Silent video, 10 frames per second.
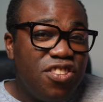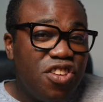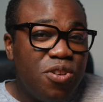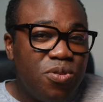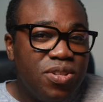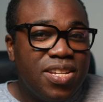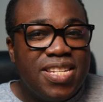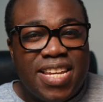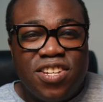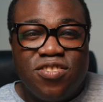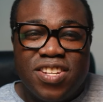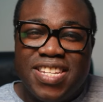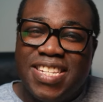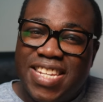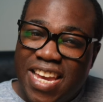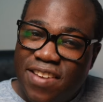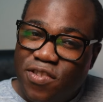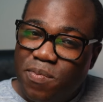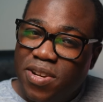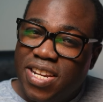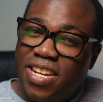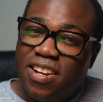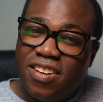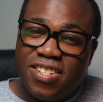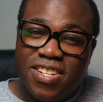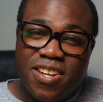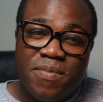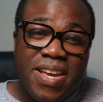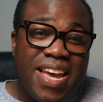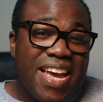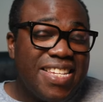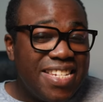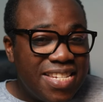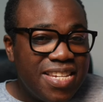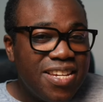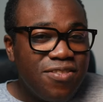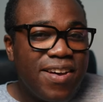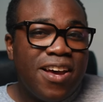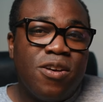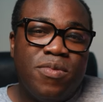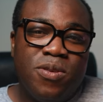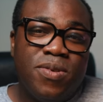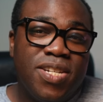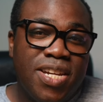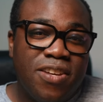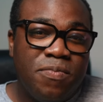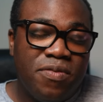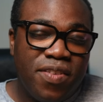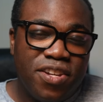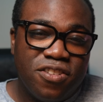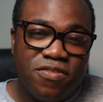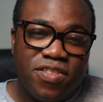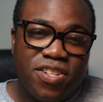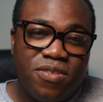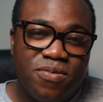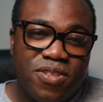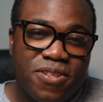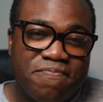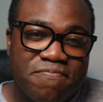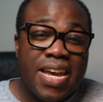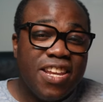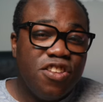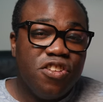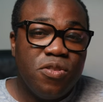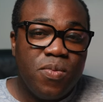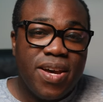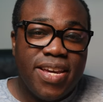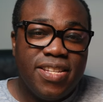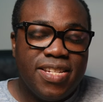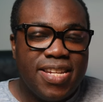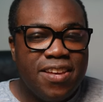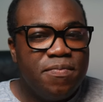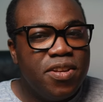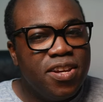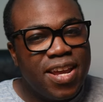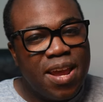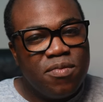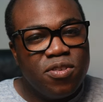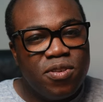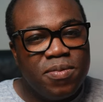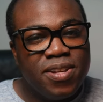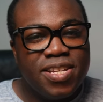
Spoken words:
in those essentials can save you money in the long term and still help you achieve professional results. Another way to save money on camera equipment